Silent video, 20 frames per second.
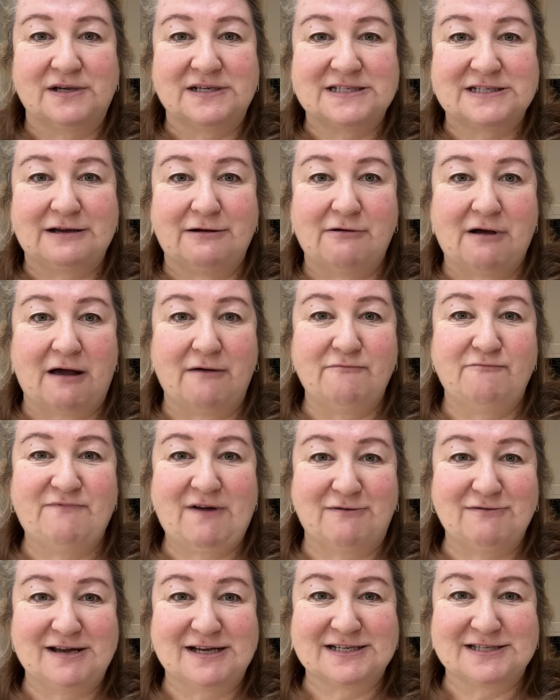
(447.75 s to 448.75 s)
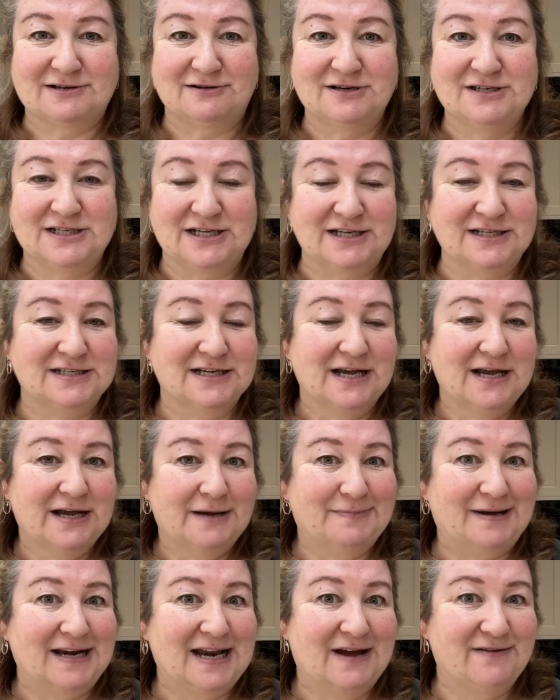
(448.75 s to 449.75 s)
So I'm very excited
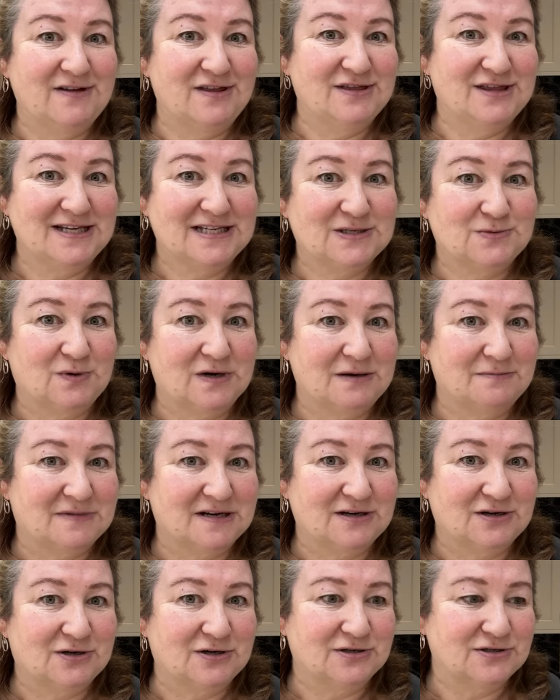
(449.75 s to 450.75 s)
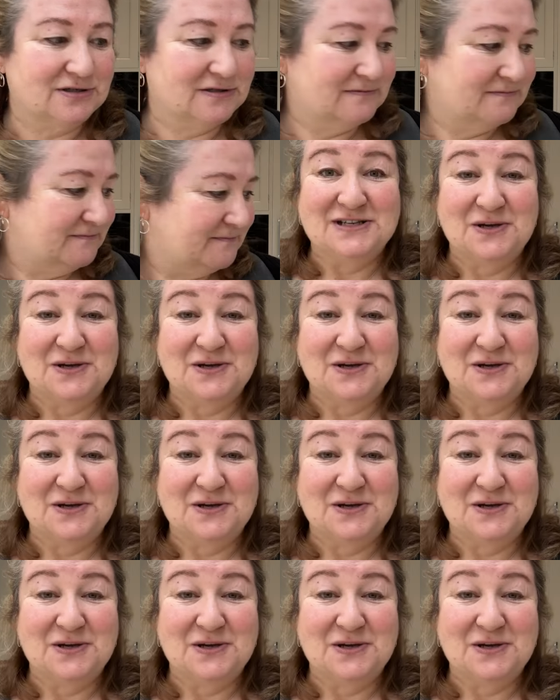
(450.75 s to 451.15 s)
about having this one in my garden.